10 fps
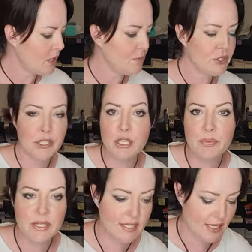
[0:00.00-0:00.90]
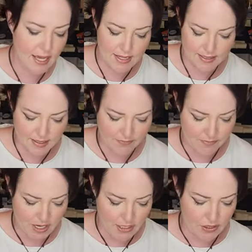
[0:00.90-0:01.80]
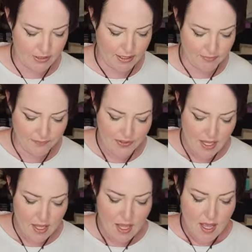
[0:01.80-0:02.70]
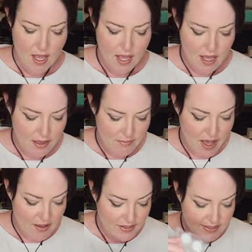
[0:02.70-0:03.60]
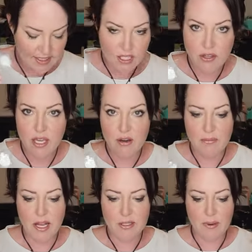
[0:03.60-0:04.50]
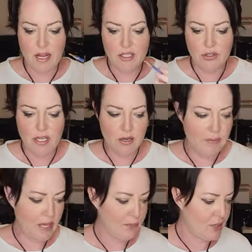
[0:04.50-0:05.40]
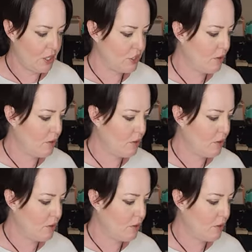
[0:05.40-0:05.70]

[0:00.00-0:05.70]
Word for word: I'm just gonna put aside the stuff I'm not using. Um, obviously you get your Mod Podge, you get your paintbrush.